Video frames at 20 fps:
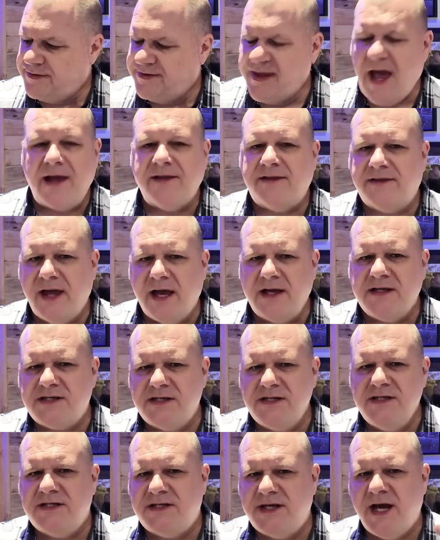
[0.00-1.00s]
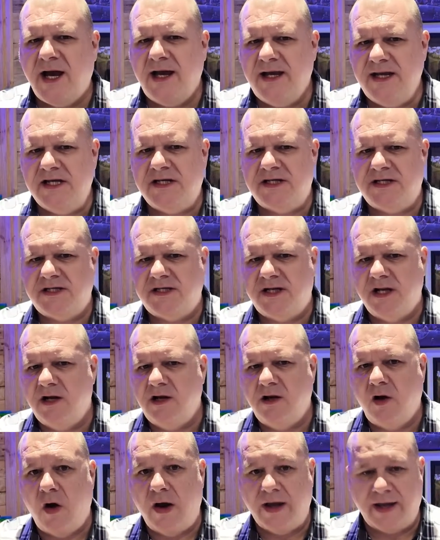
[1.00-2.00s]
That doesn't taste
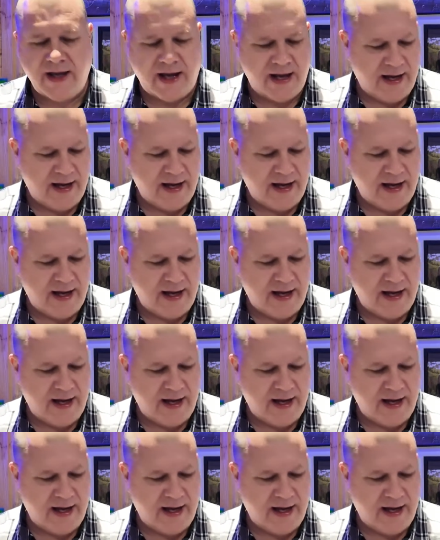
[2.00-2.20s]
like